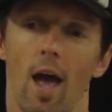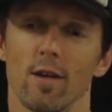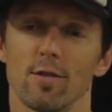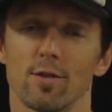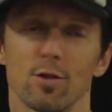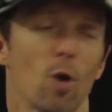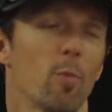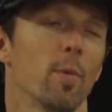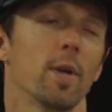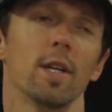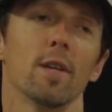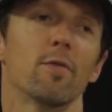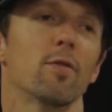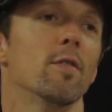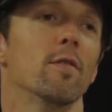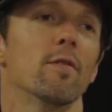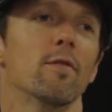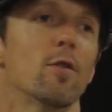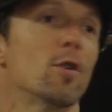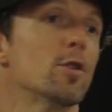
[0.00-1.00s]
So many
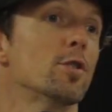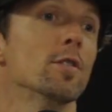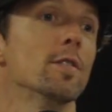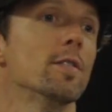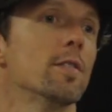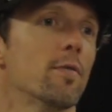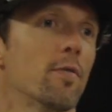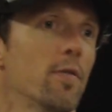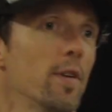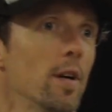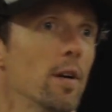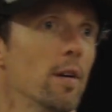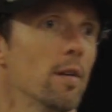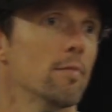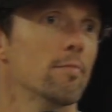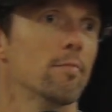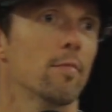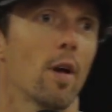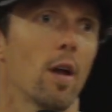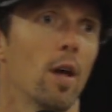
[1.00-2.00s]
different versions of fear.
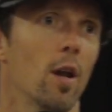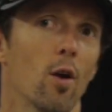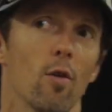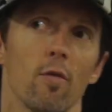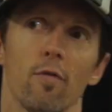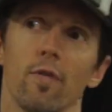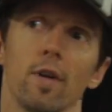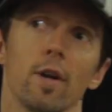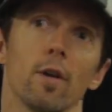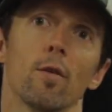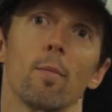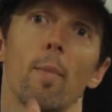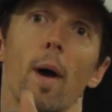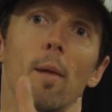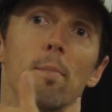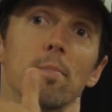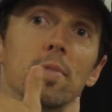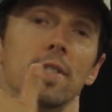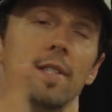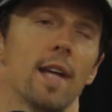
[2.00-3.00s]
Fear
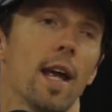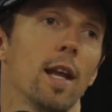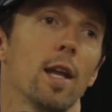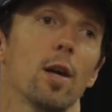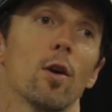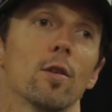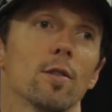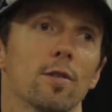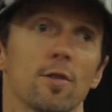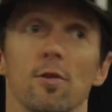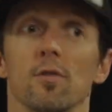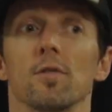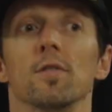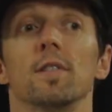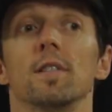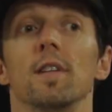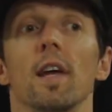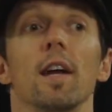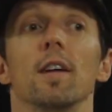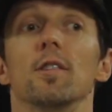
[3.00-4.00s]
about standing on certain
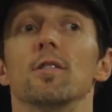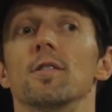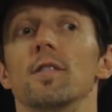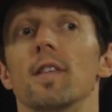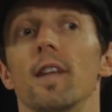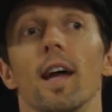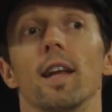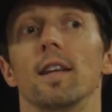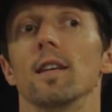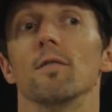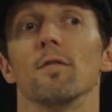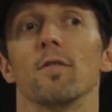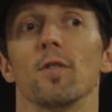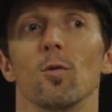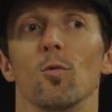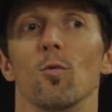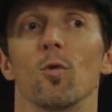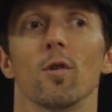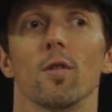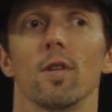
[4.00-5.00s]
stages that I didn't
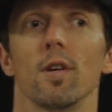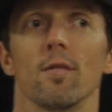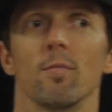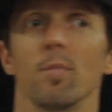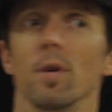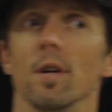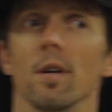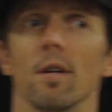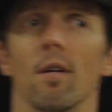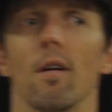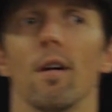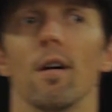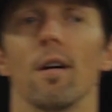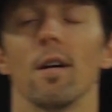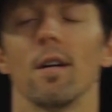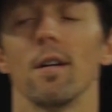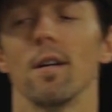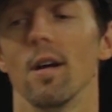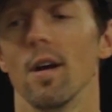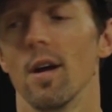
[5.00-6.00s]
feel worthy of being
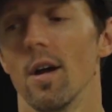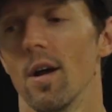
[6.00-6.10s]
on,